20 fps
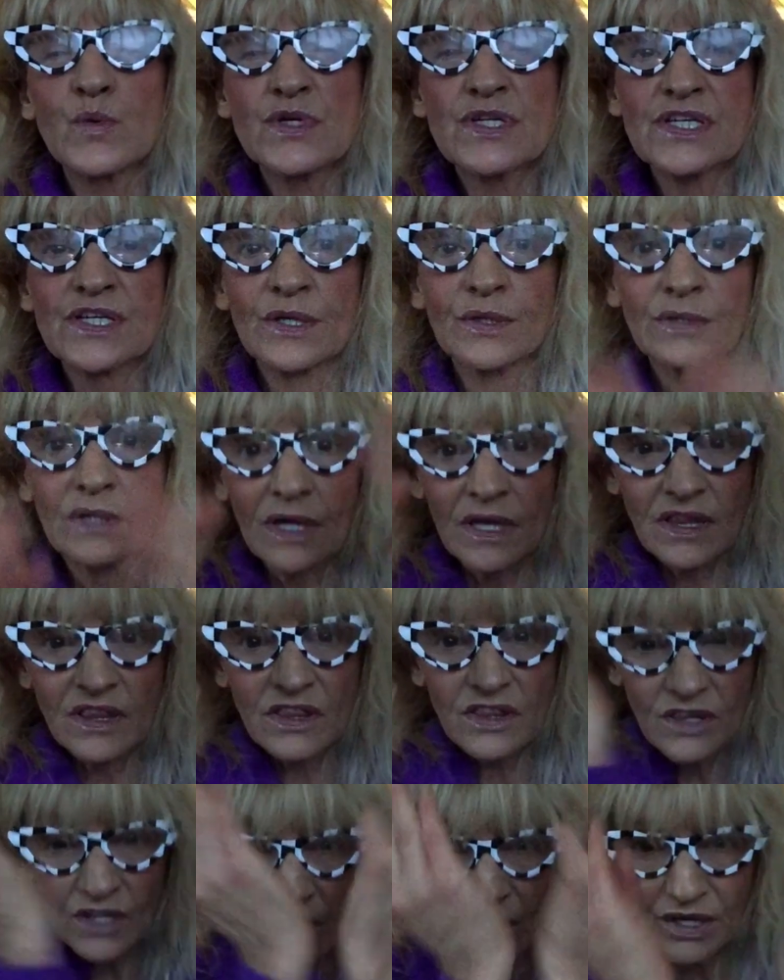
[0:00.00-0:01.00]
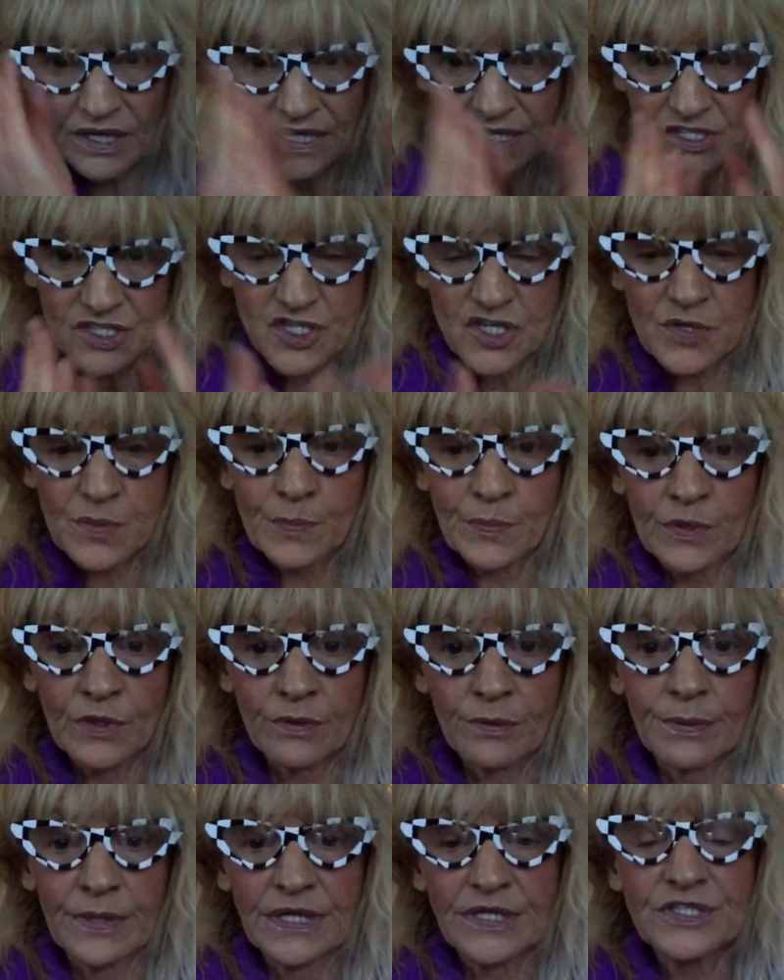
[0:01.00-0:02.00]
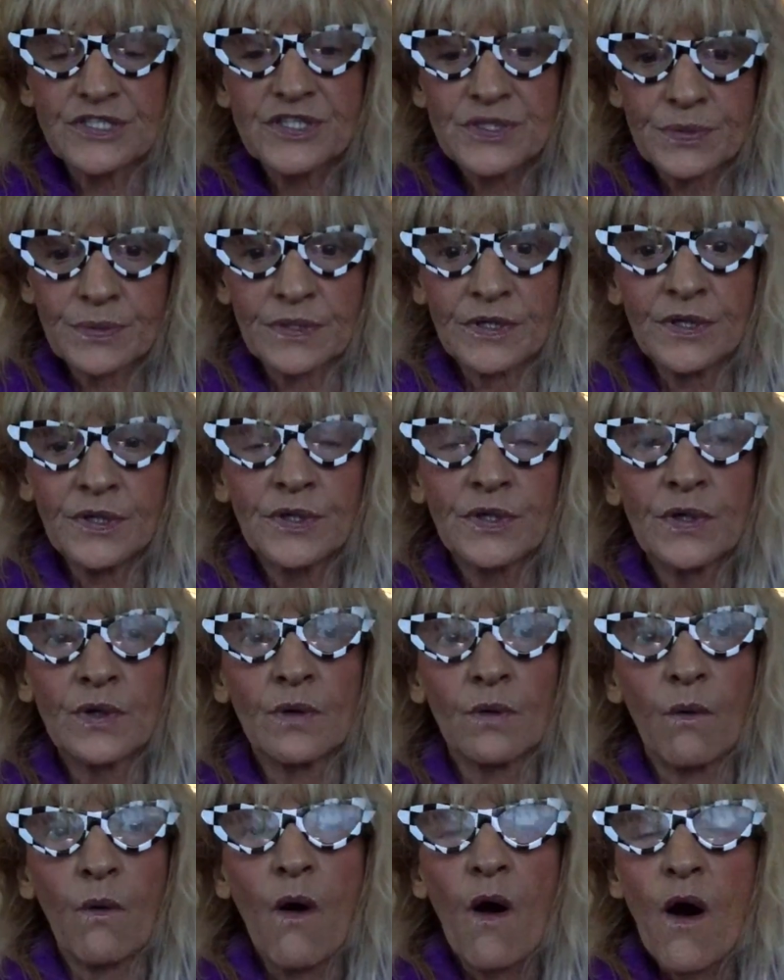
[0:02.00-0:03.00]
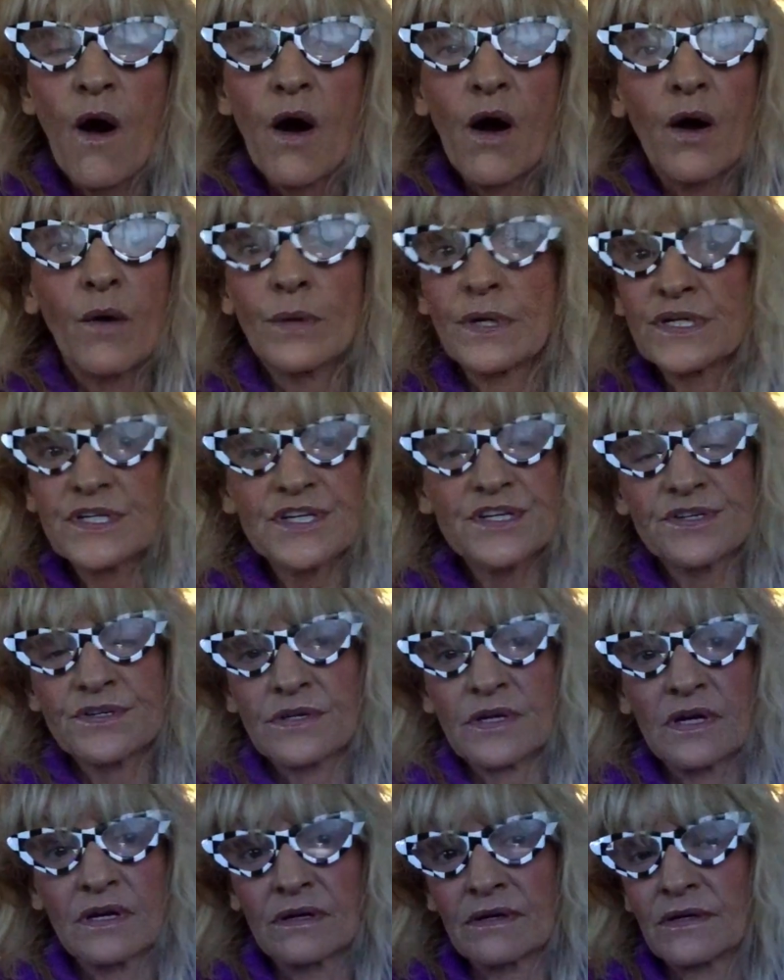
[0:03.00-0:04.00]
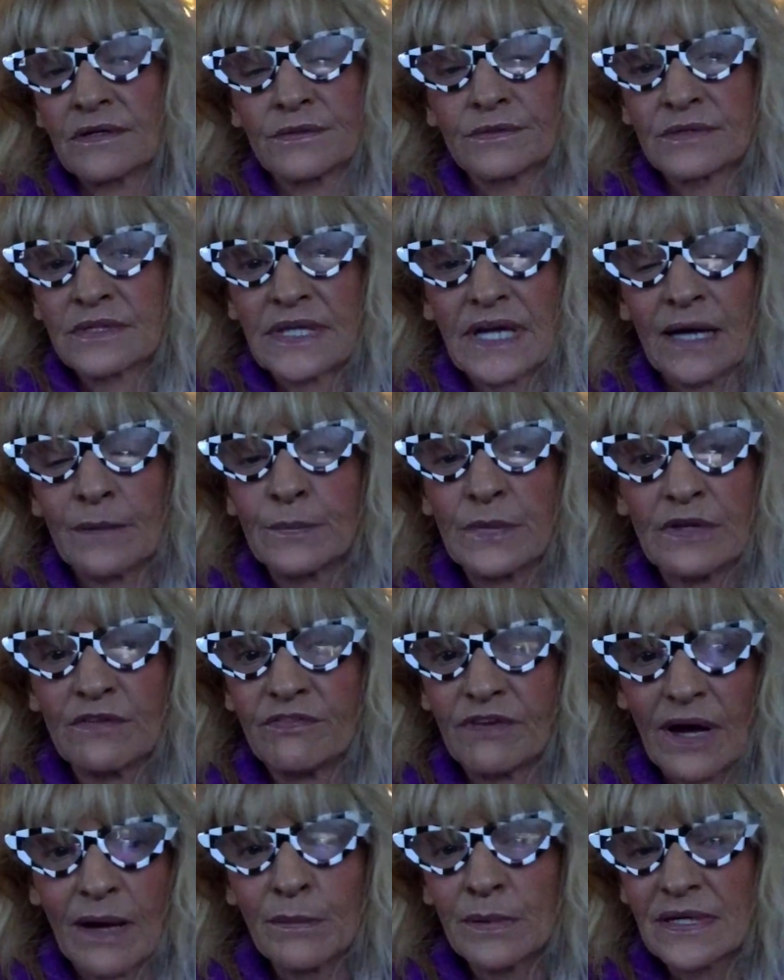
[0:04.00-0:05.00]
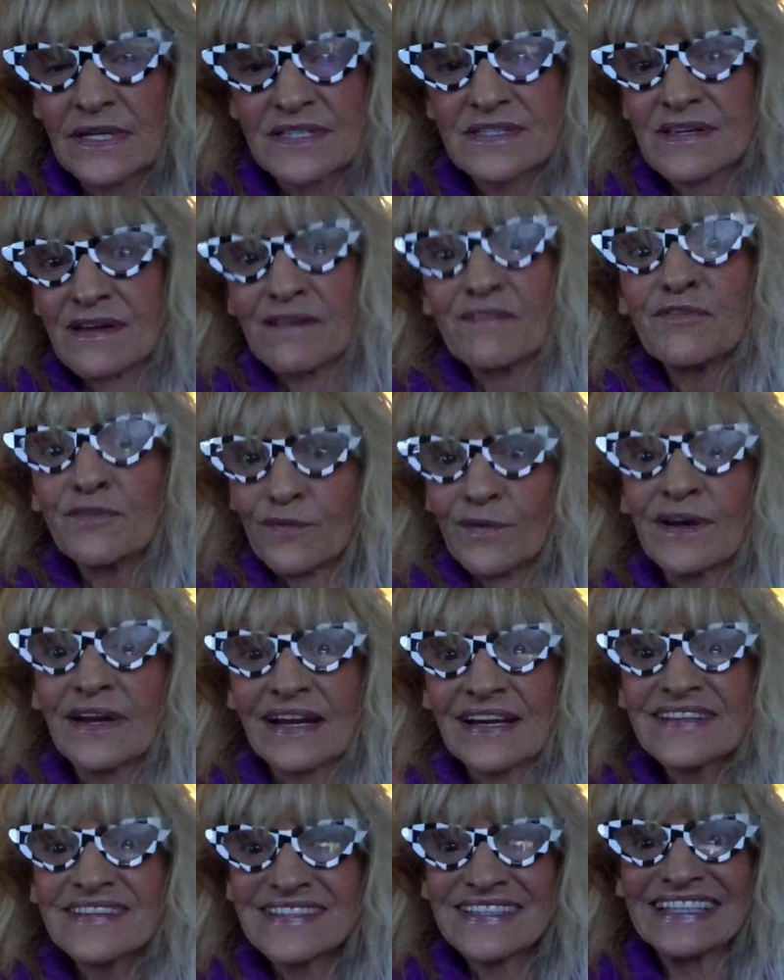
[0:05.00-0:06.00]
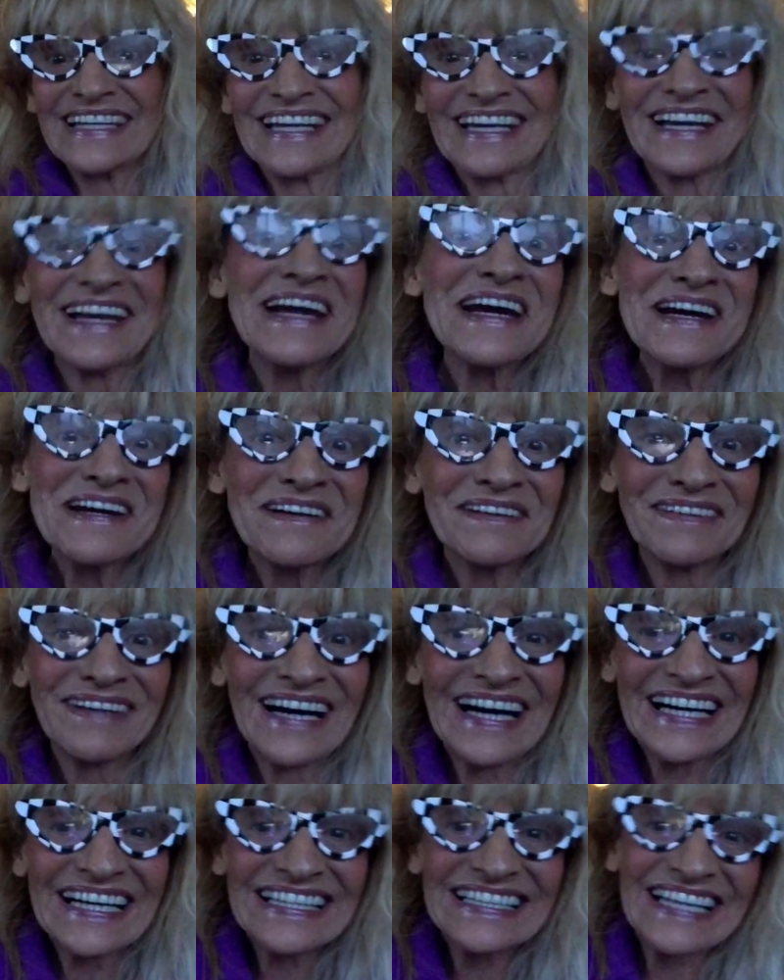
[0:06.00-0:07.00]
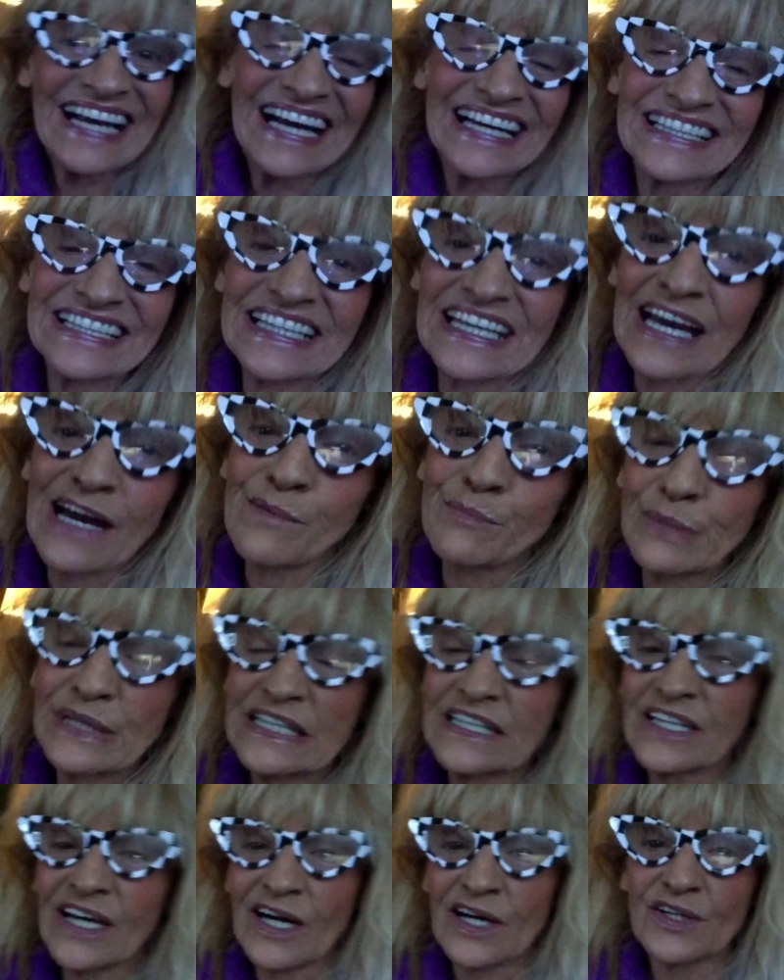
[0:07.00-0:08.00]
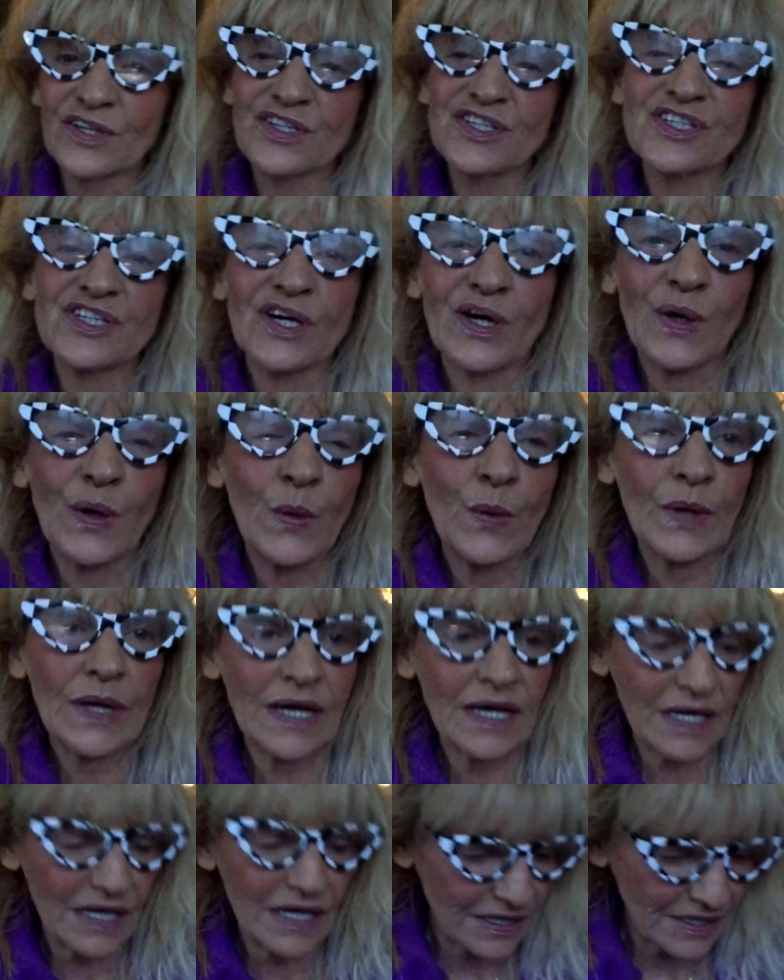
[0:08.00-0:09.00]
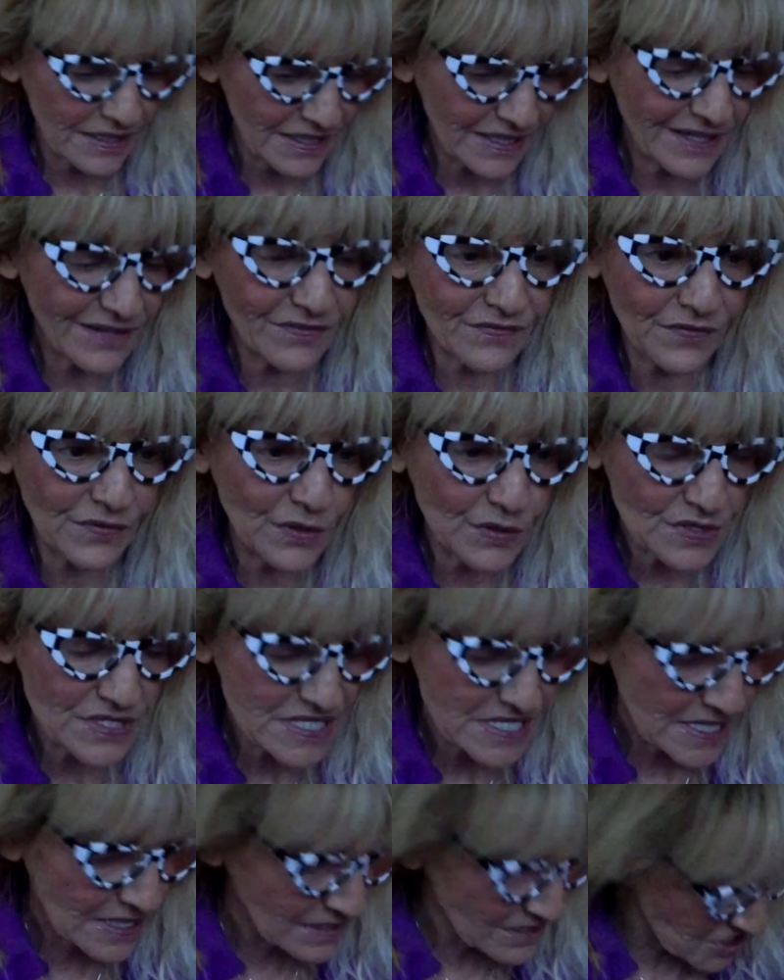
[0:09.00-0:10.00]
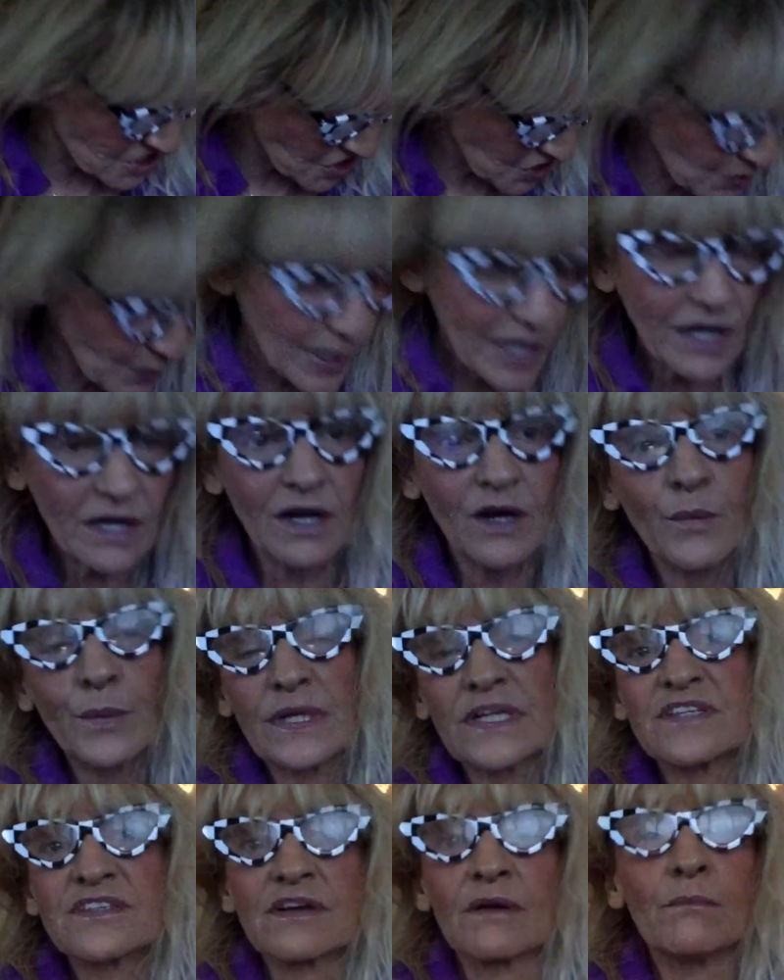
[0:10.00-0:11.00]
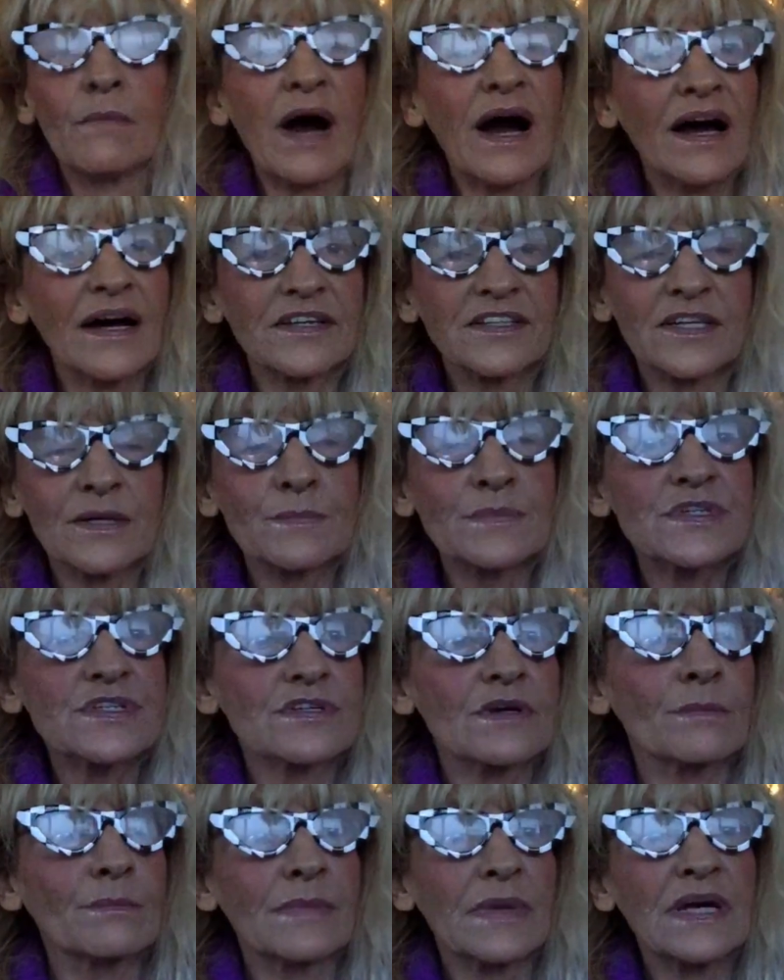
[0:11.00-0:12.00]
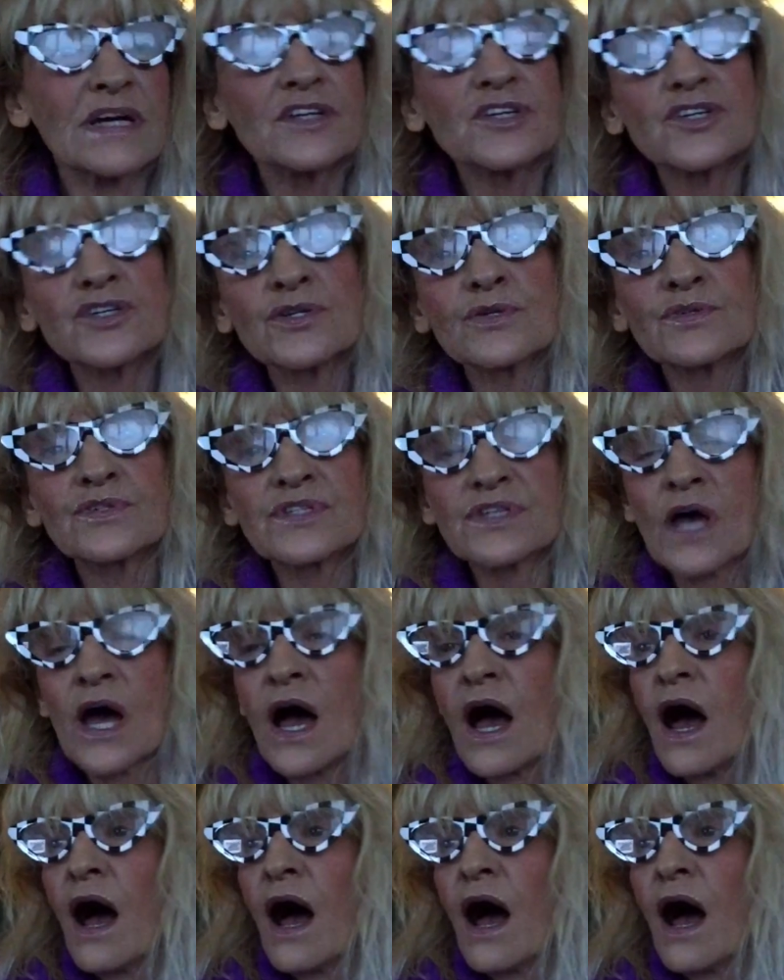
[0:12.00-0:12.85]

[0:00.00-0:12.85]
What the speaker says: So the knowledge pouring through you, which can be fabulous if listening, right? That can be done. So if you still struggle with some items, some issues,